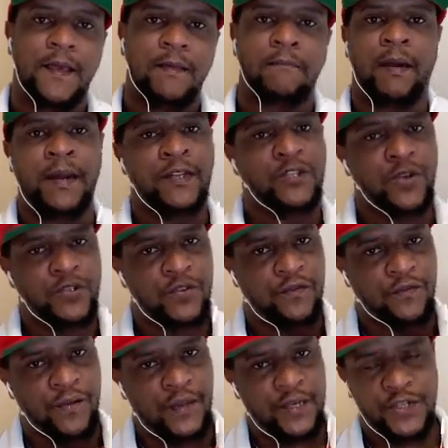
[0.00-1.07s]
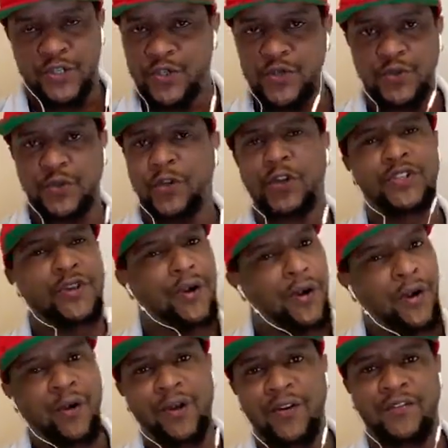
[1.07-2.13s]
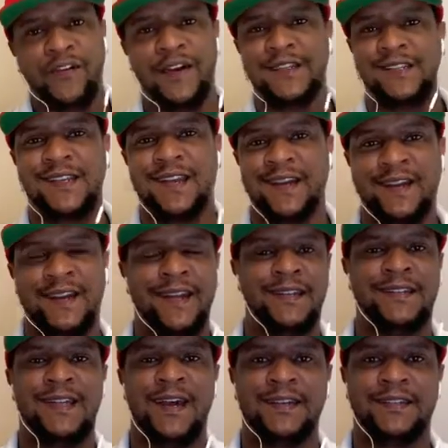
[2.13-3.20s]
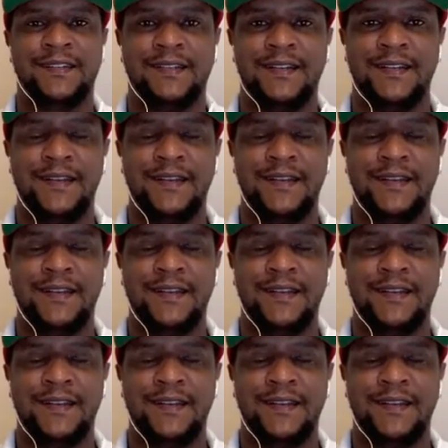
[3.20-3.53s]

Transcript: But it's also very true, not all of us can get that.